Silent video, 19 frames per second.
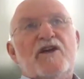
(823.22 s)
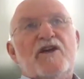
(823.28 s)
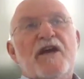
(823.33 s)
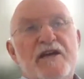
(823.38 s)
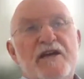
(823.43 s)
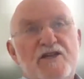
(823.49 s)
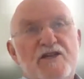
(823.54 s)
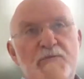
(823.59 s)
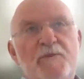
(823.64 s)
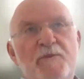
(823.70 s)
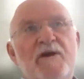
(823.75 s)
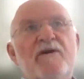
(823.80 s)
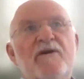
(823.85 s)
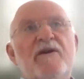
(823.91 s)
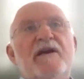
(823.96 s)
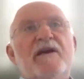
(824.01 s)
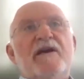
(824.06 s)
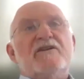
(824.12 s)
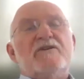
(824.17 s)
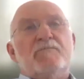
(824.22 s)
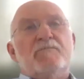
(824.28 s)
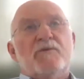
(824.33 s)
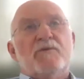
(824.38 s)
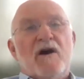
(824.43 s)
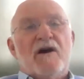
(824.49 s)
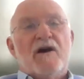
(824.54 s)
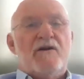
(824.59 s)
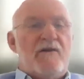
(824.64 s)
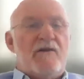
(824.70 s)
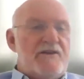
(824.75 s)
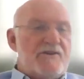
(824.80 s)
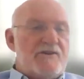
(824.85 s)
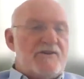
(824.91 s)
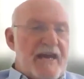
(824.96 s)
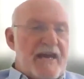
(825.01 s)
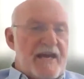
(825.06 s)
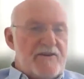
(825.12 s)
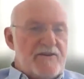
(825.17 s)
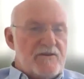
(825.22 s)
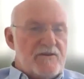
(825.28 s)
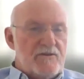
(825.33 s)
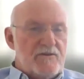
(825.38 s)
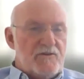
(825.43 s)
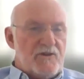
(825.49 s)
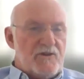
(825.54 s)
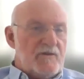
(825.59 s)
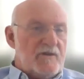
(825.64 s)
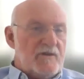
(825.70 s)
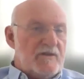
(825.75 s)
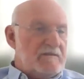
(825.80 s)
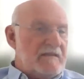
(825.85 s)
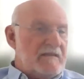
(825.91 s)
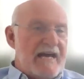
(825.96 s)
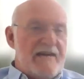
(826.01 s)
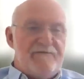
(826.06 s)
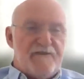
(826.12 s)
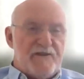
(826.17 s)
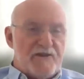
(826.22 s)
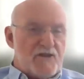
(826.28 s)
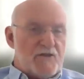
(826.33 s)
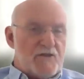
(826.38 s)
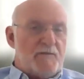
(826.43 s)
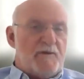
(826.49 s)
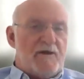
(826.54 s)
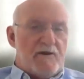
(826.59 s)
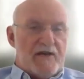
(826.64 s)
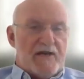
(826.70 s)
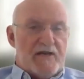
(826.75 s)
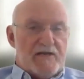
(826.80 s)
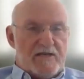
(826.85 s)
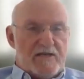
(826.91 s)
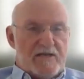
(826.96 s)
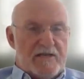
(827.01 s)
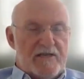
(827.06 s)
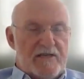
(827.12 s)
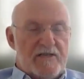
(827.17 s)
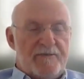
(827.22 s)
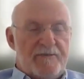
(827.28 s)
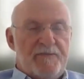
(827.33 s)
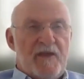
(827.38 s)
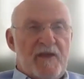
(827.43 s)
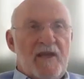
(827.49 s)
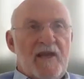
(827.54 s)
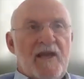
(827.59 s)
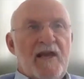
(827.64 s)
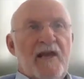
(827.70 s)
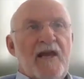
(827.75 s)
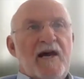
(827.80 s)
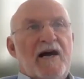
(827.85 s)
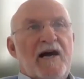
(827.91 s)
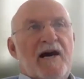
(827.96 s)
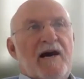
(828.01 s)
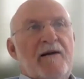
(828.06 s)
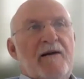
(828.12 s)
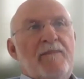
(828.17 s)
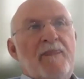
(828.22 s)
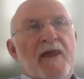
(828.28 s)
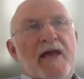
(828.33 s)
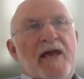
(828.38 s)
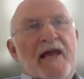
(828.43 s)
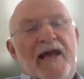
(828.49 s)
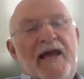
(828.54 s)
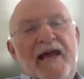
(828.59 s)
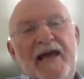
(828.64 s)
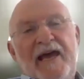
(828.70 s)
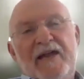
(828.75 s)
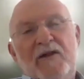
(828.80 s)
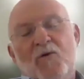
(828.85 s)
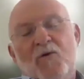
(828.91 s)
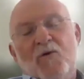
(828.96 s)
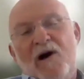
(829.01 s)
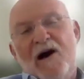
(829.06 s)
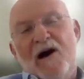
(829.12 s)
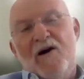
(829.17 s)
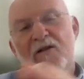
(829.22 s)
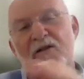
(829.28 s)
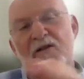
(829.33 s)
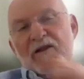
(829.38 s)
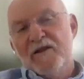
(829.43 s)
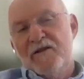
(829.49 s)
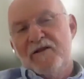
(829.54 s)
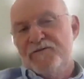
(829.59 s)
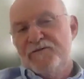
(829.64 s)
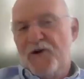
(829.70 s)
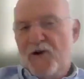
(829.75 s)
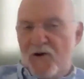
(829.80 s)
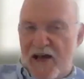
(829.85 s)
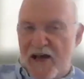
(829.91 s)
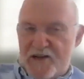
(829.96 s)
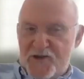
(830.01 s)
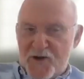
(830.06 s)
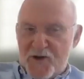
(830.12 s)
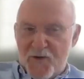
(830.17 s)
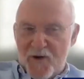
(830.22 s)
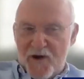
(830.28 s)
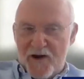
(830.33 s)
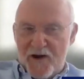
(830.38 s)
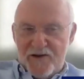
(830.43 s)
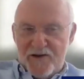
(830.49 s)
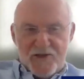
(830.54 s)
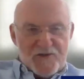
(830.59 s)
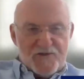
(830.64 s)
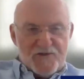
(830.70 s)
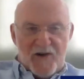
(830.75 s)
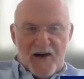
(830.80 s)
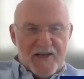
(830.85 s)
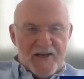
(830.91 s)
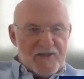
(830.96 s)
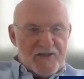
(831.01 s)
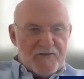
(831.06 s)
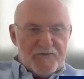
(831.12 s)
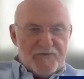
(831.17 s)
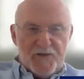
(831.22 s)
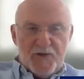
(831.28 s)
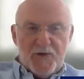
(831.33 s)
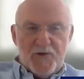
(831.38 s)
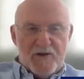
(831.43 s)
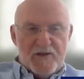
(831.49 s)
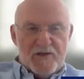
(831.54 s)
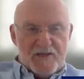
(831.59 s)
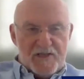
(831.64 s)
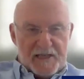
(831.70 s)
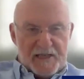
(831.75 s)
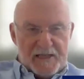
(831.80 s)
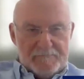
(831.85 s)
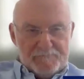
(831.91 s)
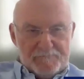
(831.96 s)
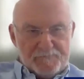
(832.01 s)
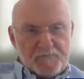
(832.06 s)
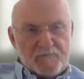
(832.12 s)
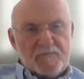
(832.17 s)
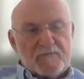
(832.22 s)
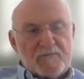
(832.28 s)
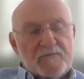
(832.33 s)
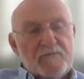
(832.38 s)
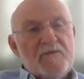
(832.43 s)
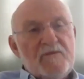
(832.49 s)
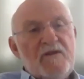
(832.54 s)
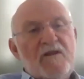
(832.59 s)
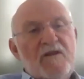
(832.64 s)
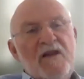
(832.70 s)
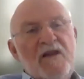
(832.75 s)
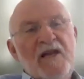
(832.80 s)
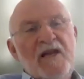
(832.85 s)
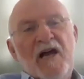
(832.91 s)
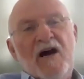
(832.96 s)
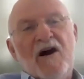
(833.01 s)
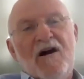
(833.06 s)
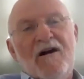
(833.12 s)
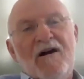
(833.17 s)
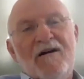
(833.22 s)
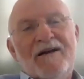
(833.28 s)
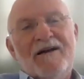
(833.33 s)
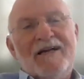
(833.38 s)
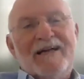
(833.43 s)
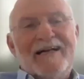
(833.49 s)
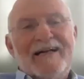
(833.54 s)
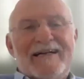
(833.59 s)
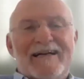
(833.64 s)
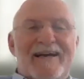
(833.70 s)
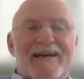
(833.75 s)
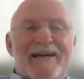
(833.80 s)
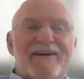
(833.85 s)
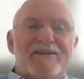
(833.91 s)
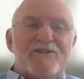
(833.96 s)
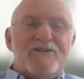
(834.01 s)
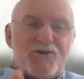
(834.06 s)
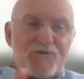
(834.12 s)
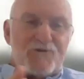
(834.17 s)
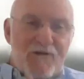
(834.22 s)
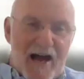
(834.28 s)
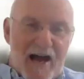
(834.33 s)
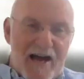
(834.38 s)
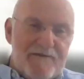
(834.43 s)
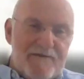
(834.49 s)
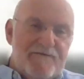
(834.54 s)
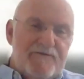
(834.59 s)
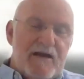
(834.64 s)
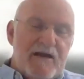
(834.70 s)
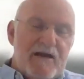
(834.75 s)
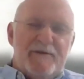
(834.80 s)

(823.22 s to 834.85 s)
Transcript: experience, broader educational life experiences. And while phonological awareness, phonics, and fluency are kind of contrived,